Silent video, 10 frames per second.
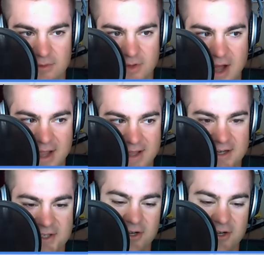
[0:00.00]
I can
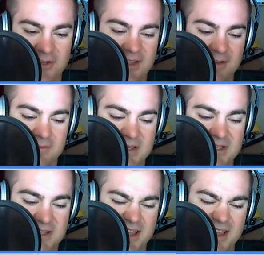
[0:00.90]
assert that this
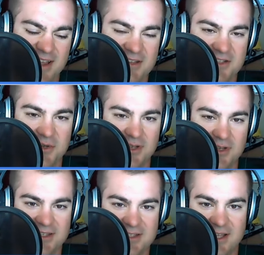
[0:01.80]
thing is doing
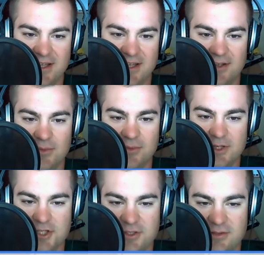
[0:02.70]
this thing,
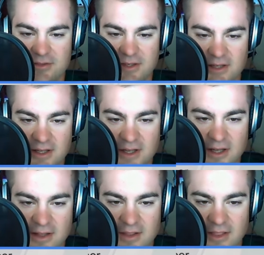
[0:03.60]
which
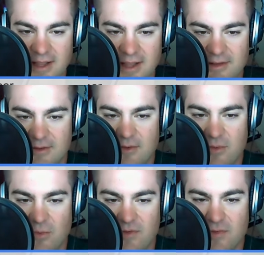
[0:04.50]
like
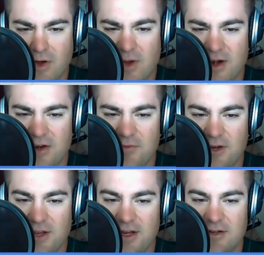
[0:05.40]
we've all wanted for
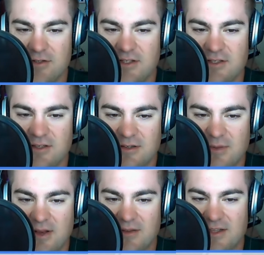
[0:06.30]
years. I
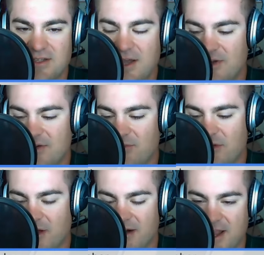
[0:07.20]
mean, isn't that what we
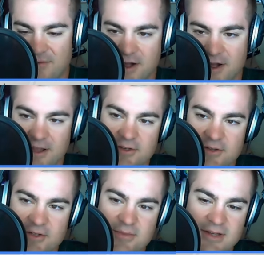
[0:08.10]
wanted out of
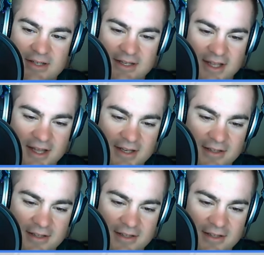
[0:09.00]
Nagios but didn't get?